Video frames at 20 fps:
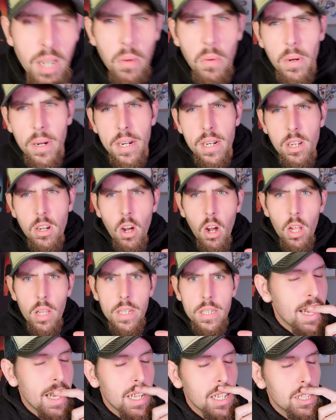what we're going to call
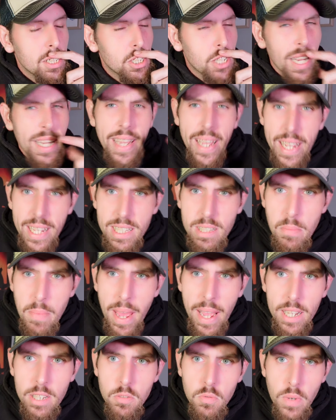it?
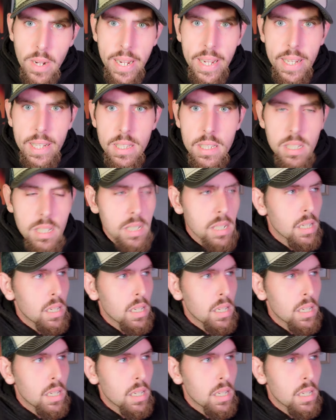Gigantamax raids?